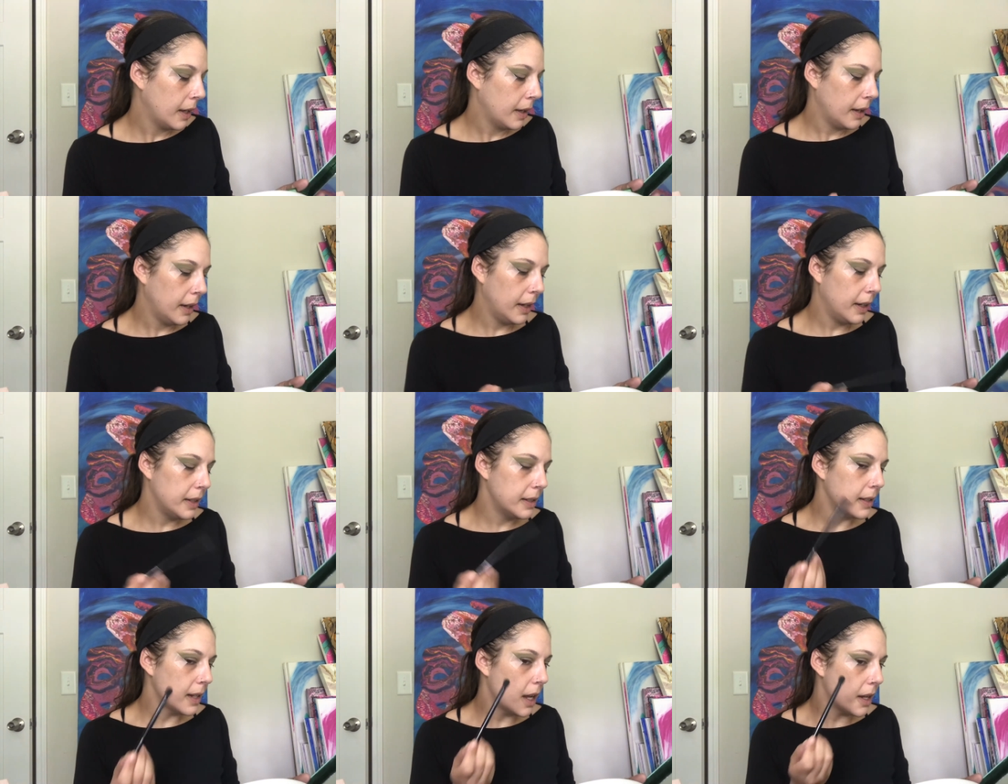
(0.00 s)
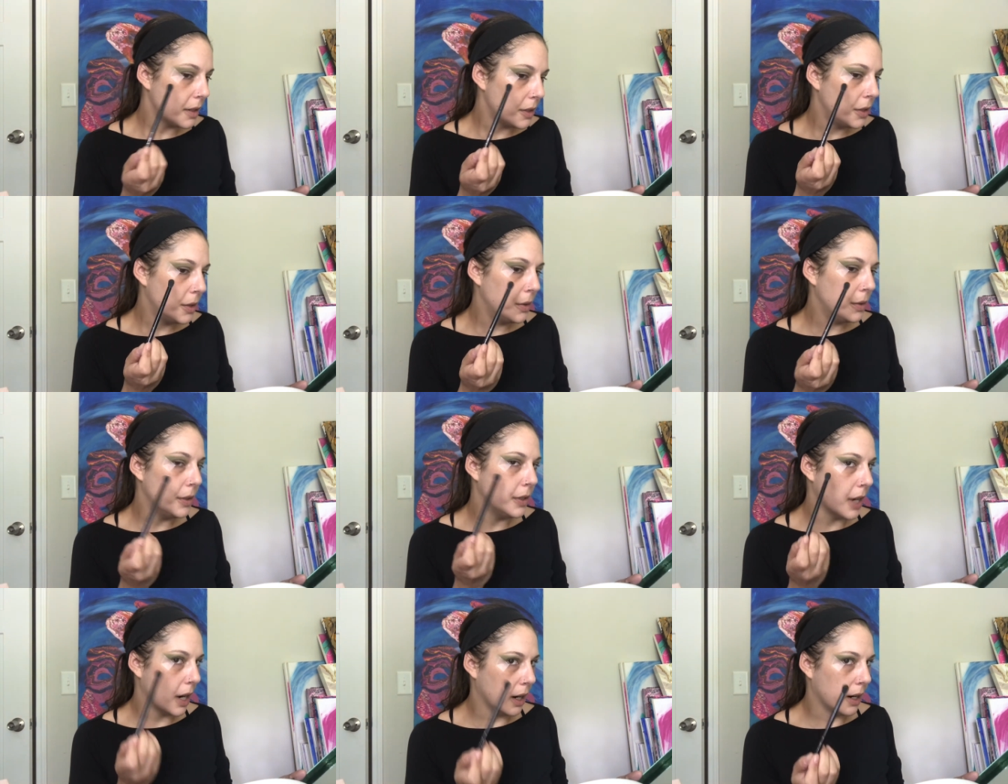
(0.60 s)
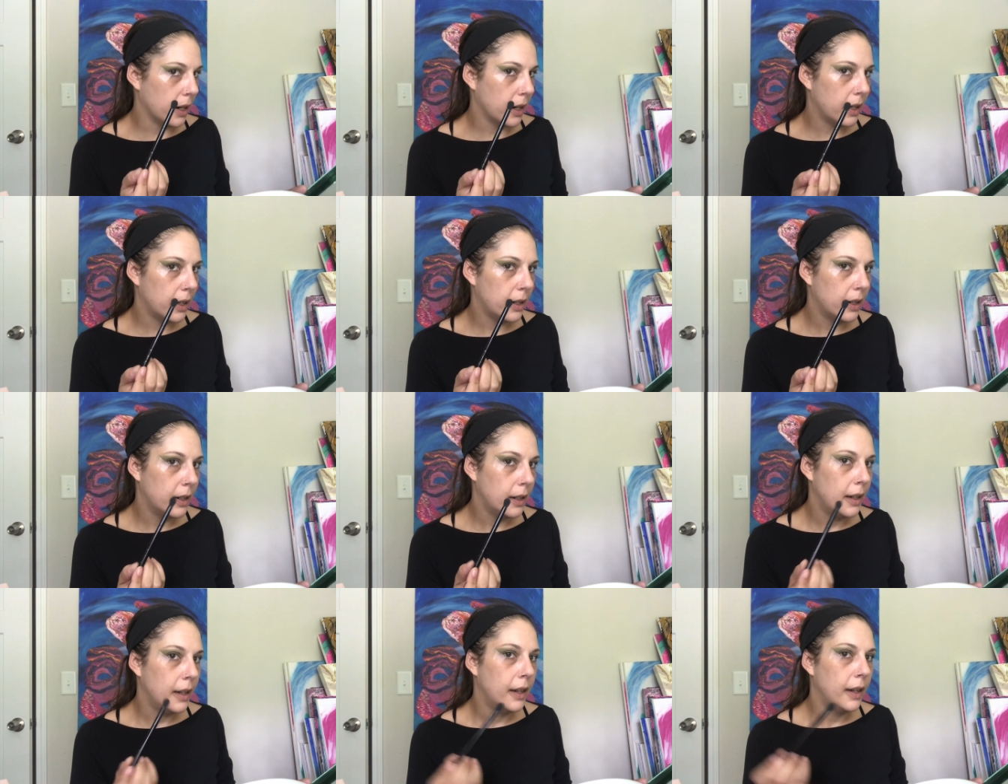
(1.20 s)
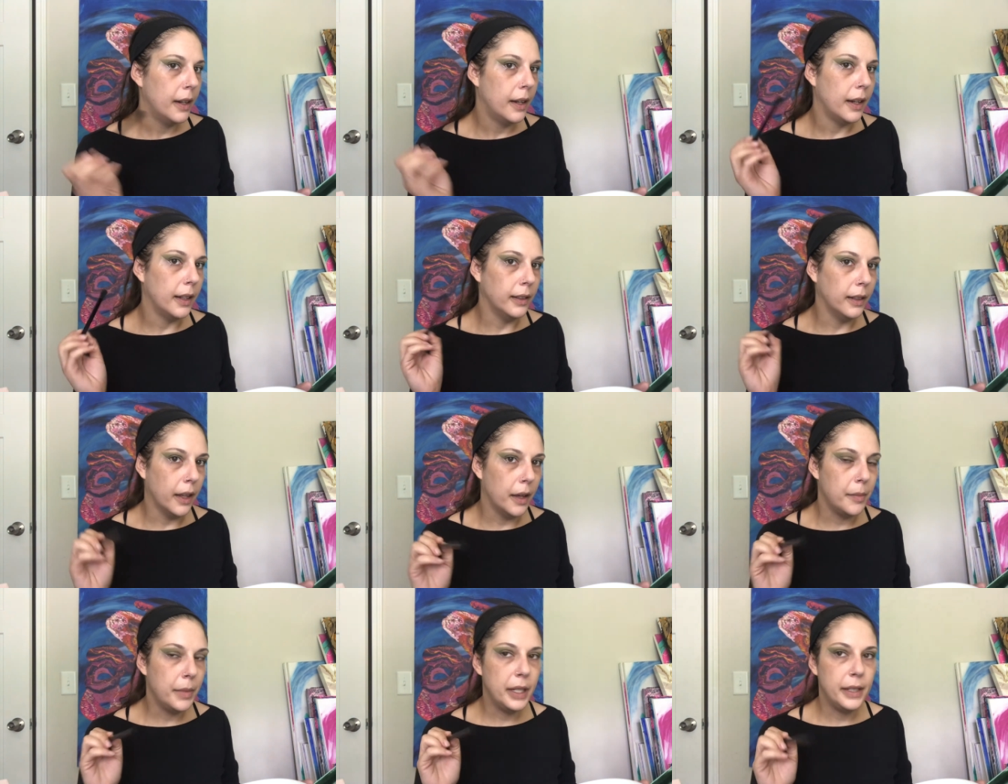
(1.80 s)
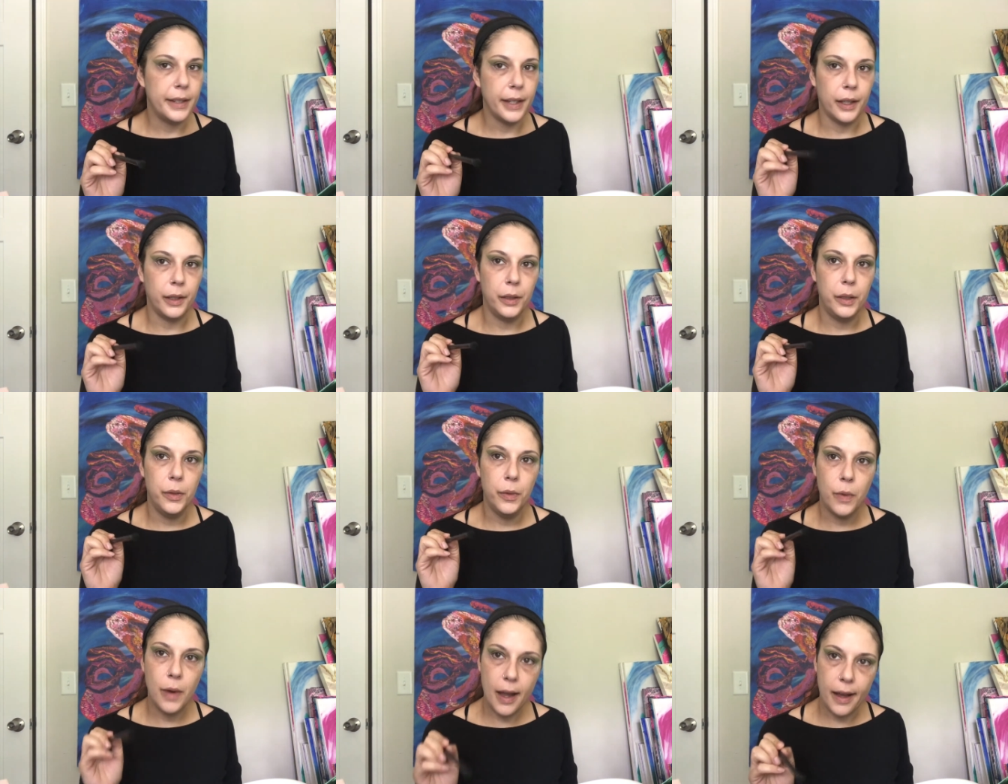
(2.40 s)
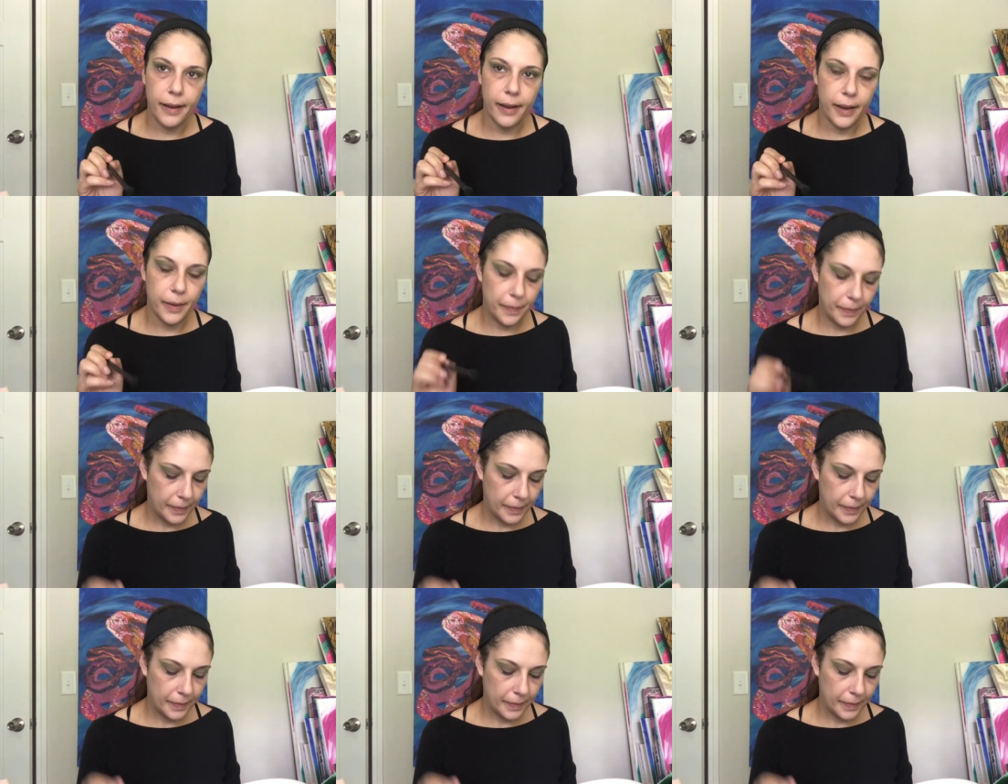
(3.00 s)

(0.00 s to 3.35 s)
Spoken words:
And it's not too dark. And let me tell you why.